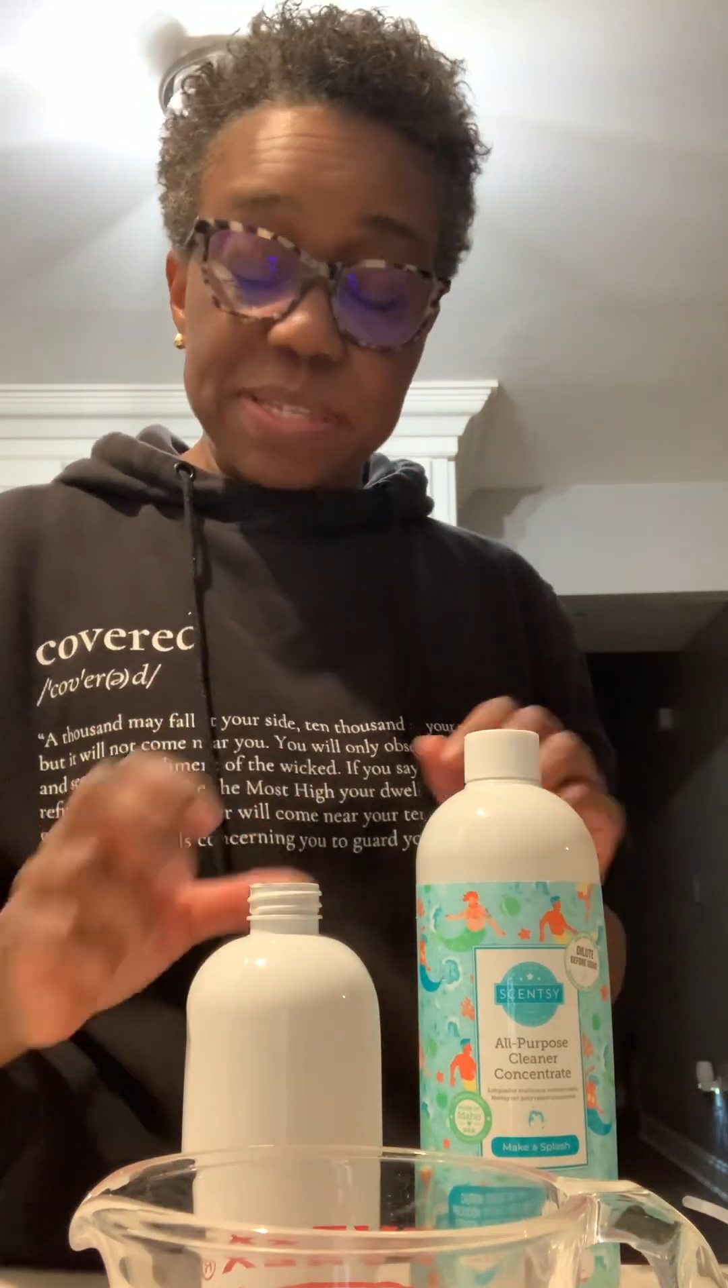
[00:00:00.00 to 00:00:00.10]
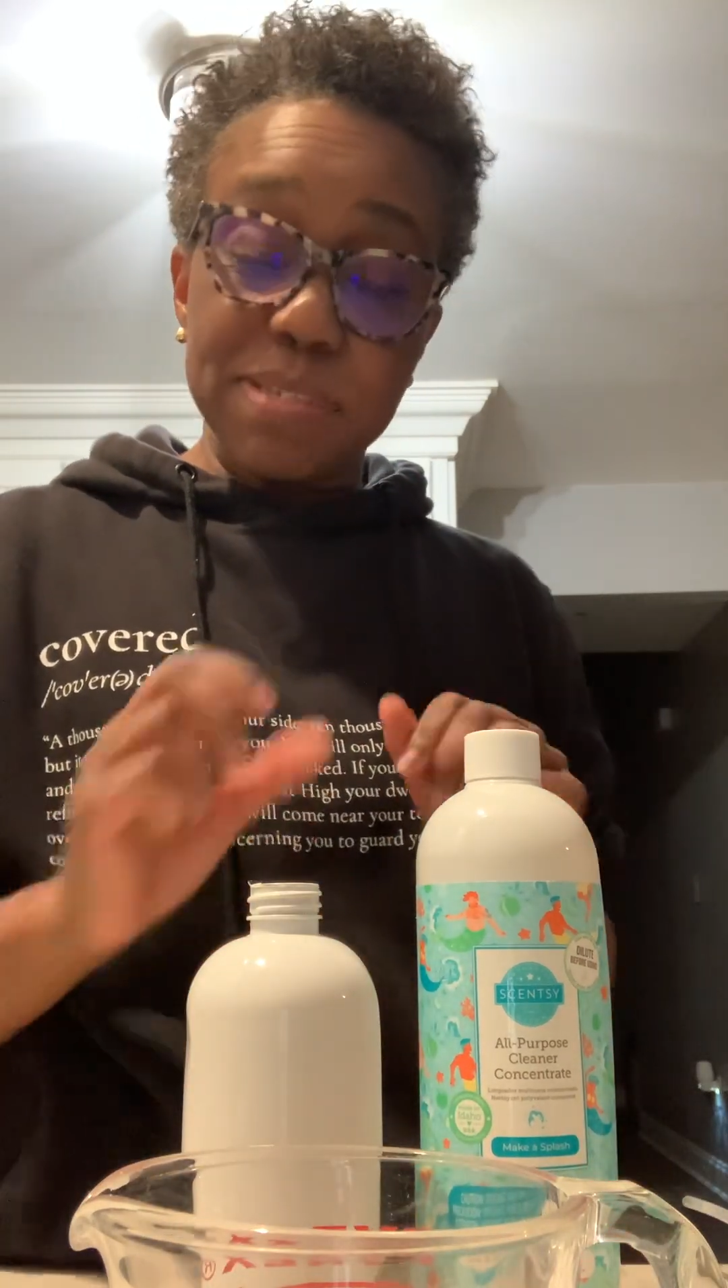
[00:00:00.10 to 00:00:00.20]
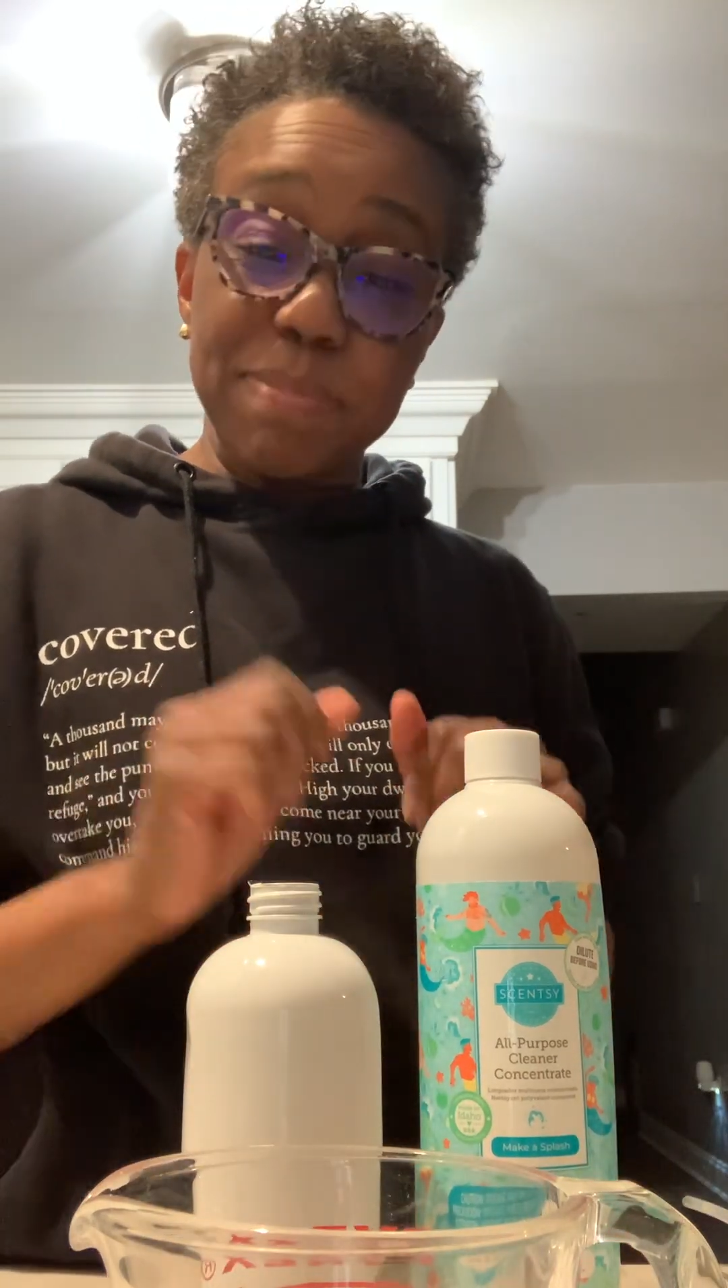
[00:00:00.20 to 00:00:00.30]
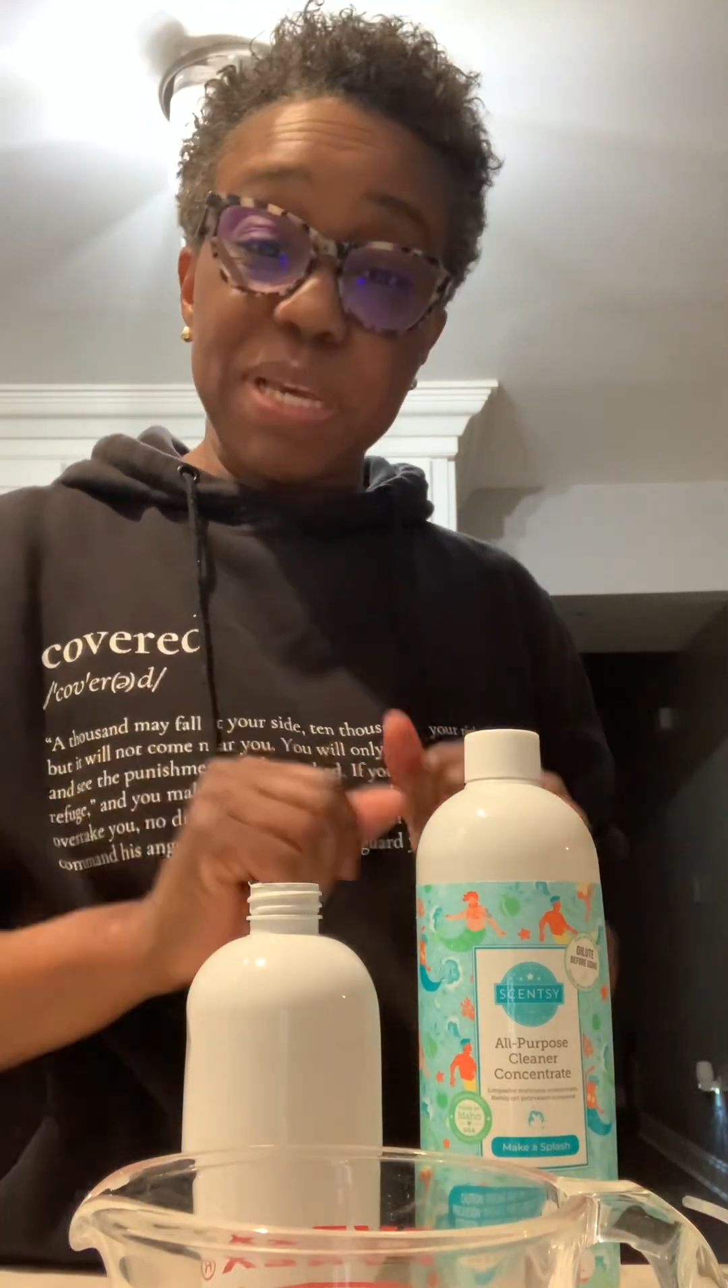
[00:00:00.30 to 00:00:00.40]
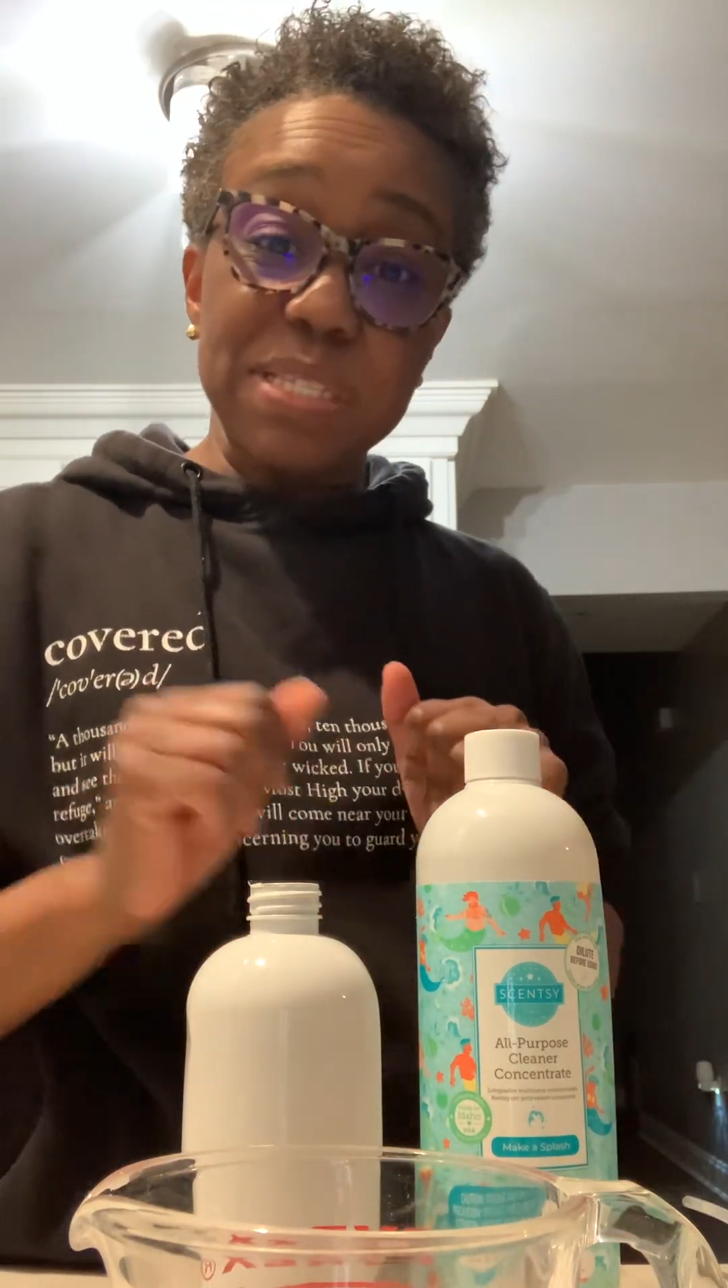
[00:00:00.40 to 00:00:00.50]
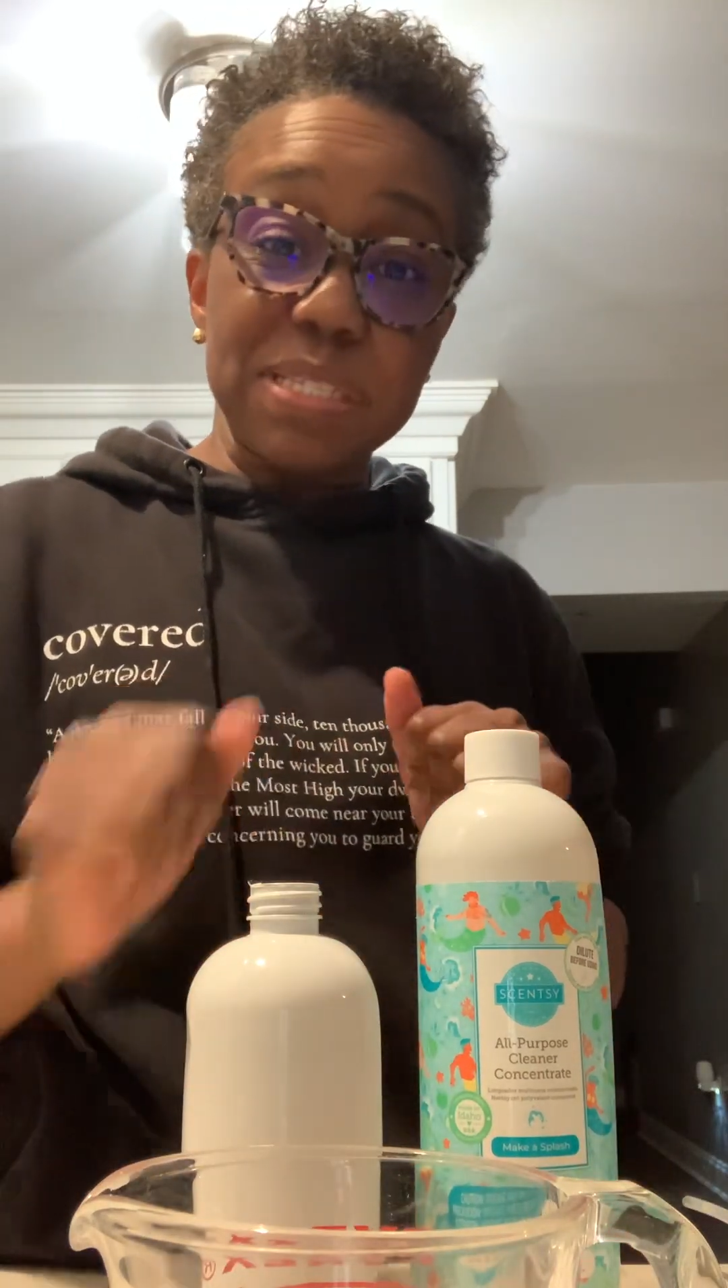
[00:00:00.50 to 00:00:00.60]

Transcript: to make a